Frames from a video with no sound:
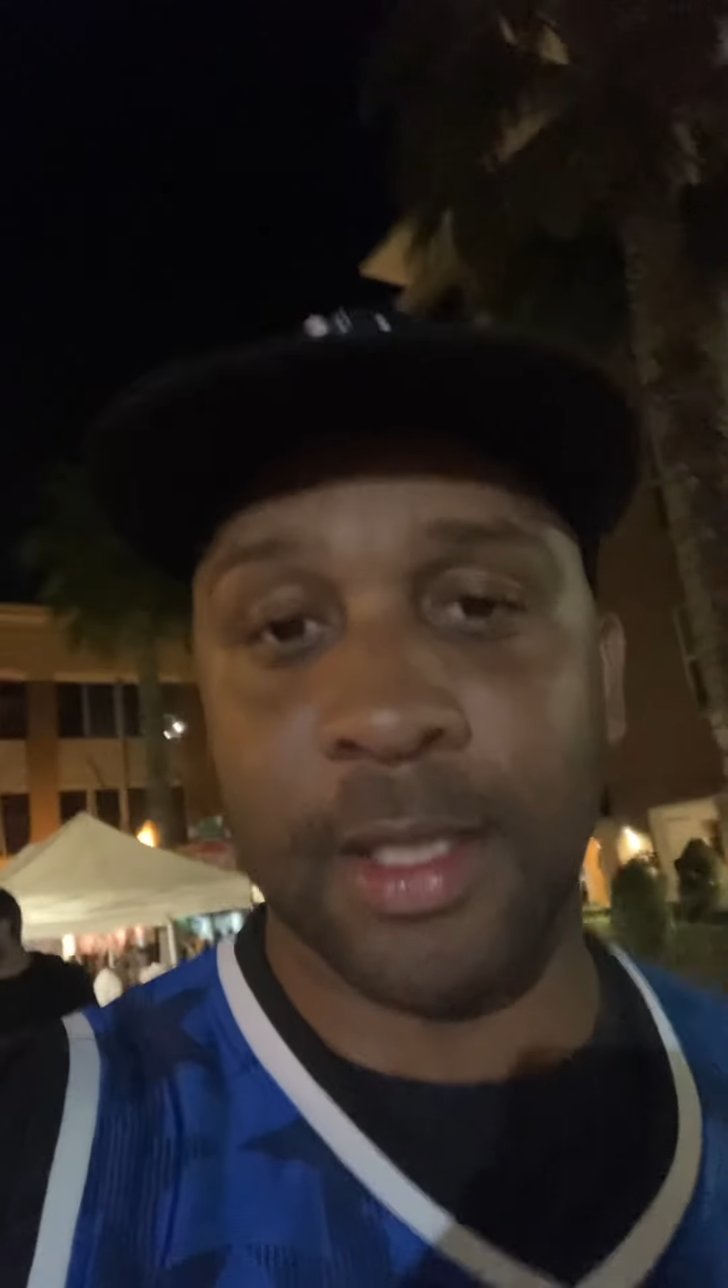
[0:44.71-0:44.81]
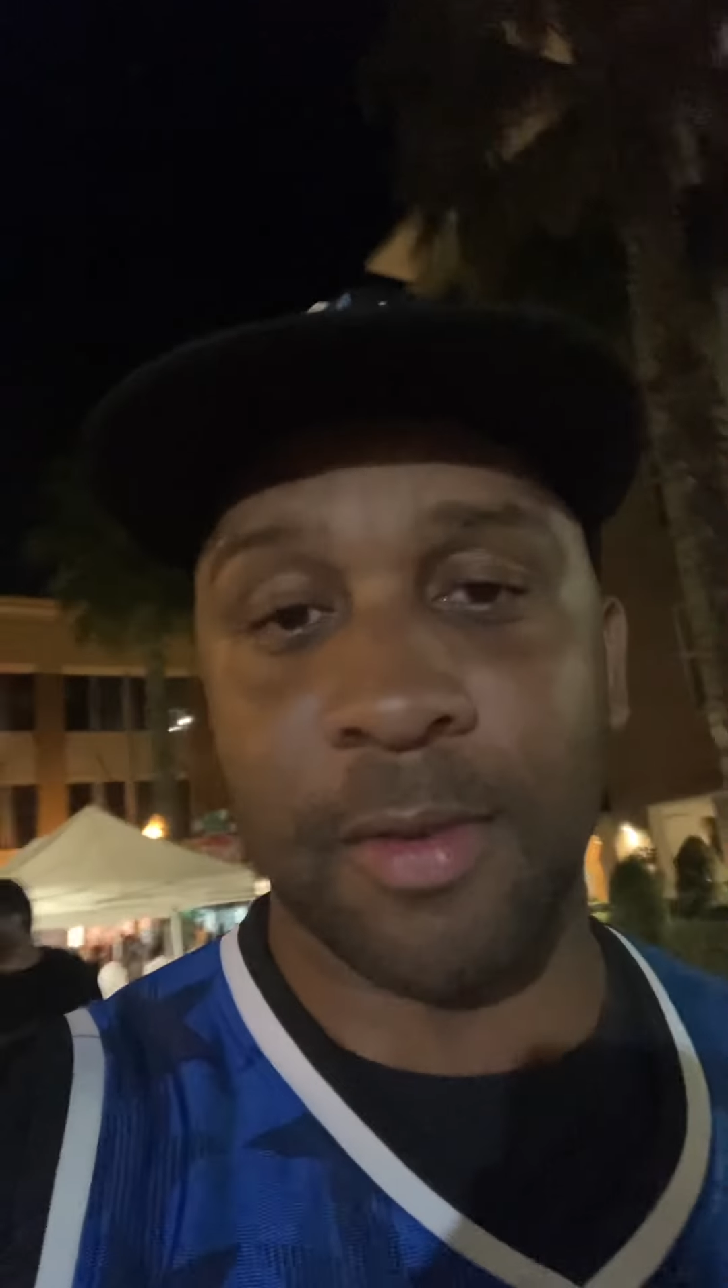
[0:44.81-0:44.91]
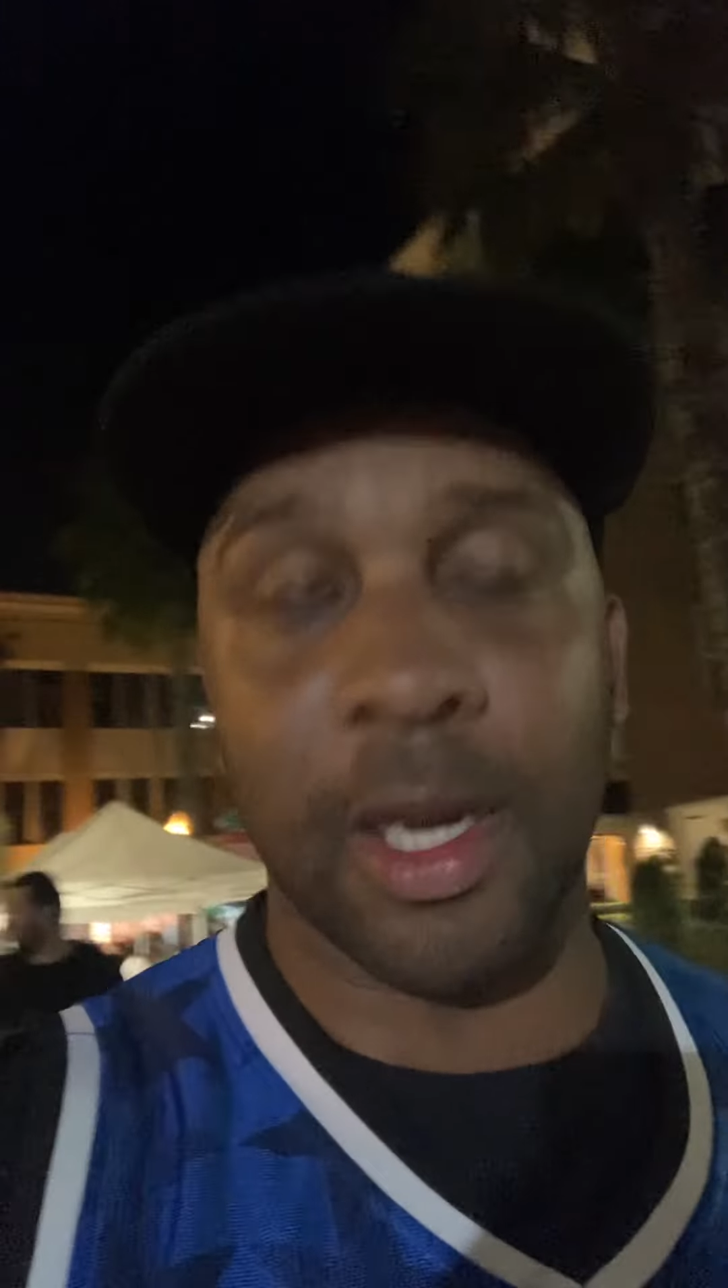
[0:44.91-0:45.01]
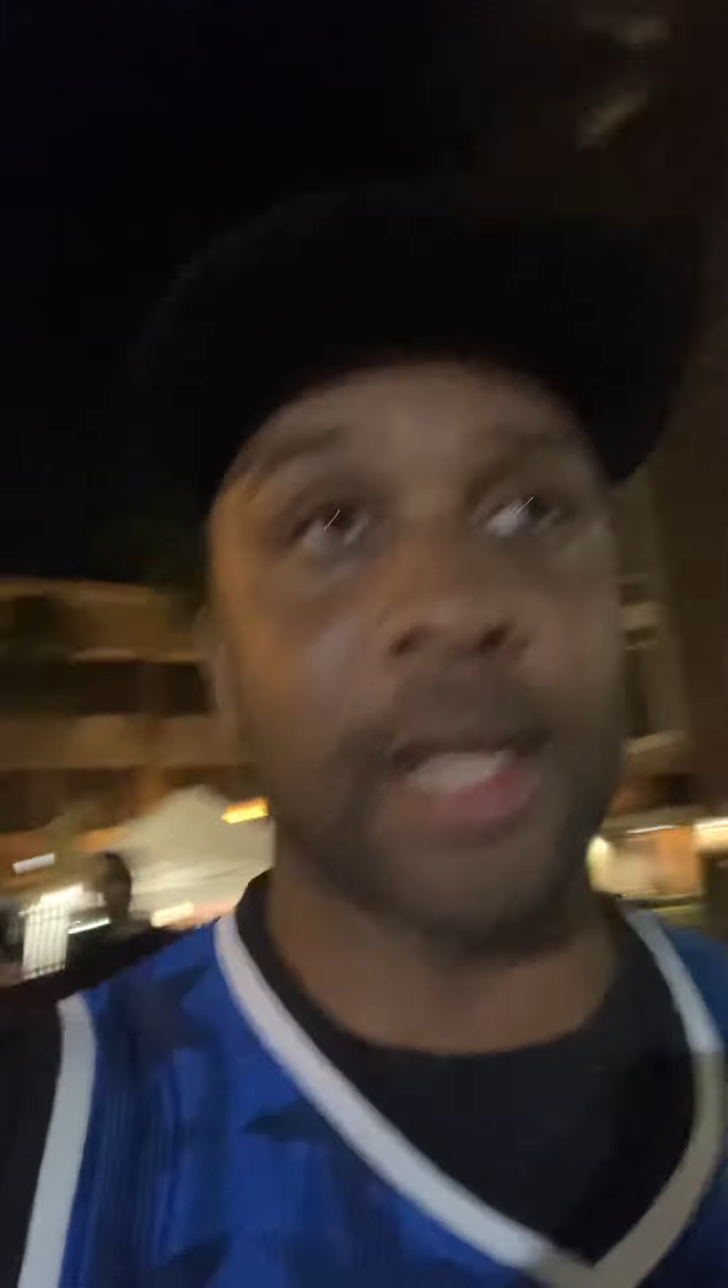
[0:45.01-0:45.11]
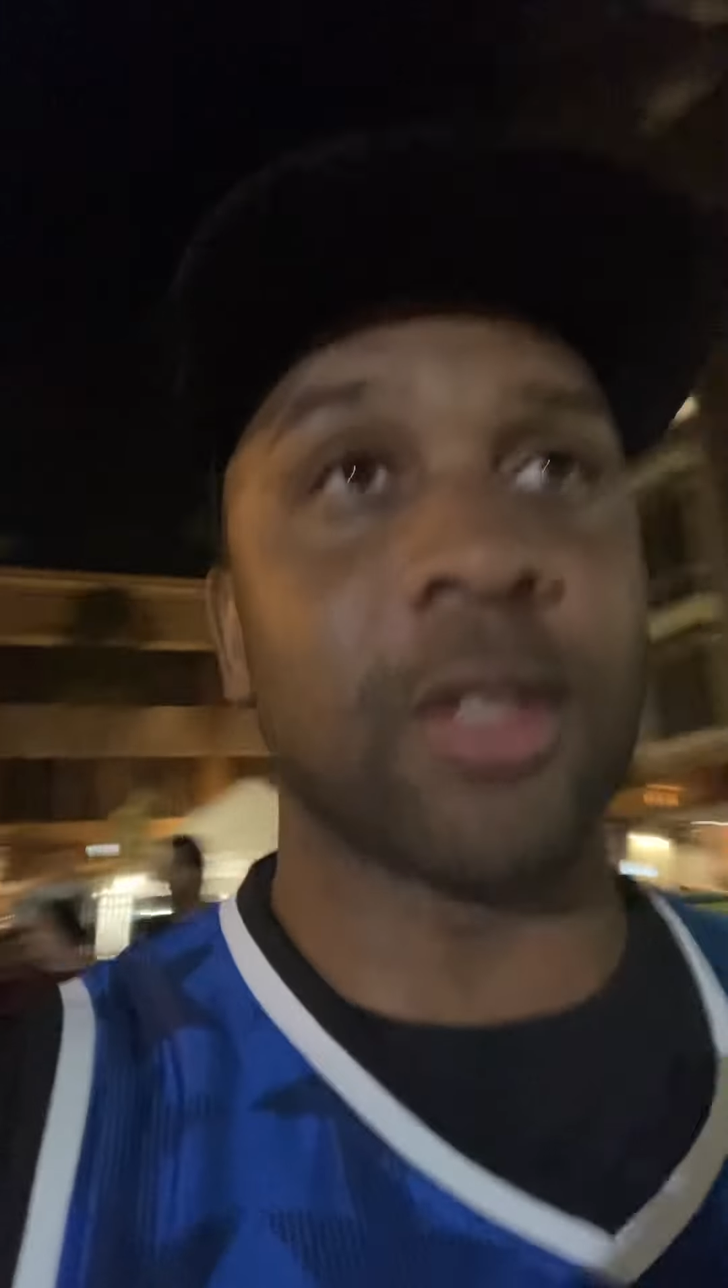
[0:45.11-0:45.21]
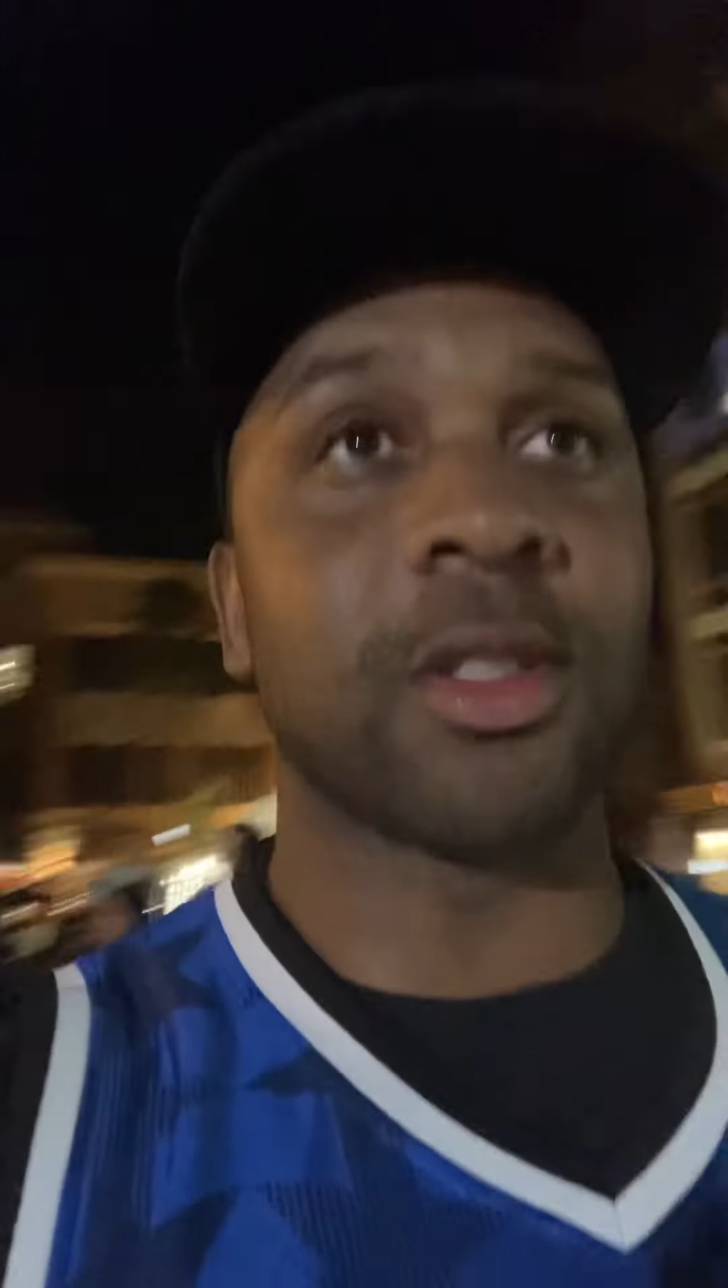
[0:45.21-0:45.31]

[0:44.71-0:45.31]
of Orlando